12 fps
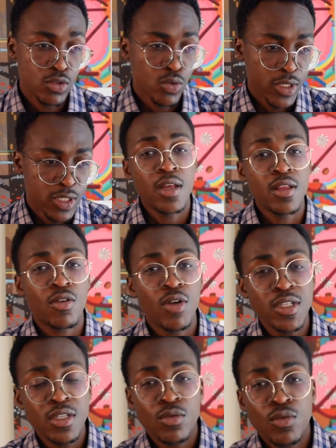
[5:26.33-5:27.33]
which now the
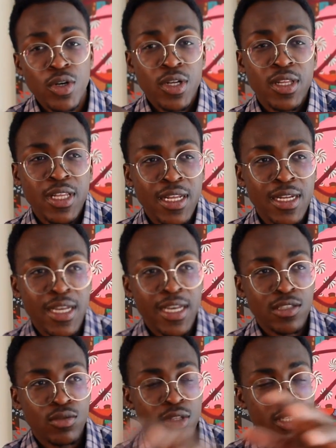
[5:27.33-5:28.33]
question one that
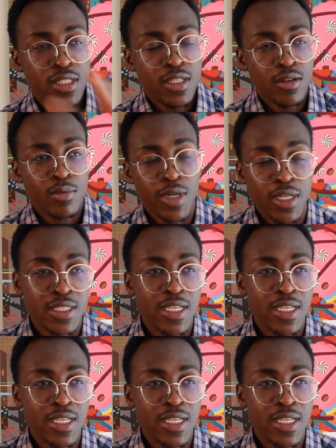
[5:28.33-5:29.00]
lies with these earbuds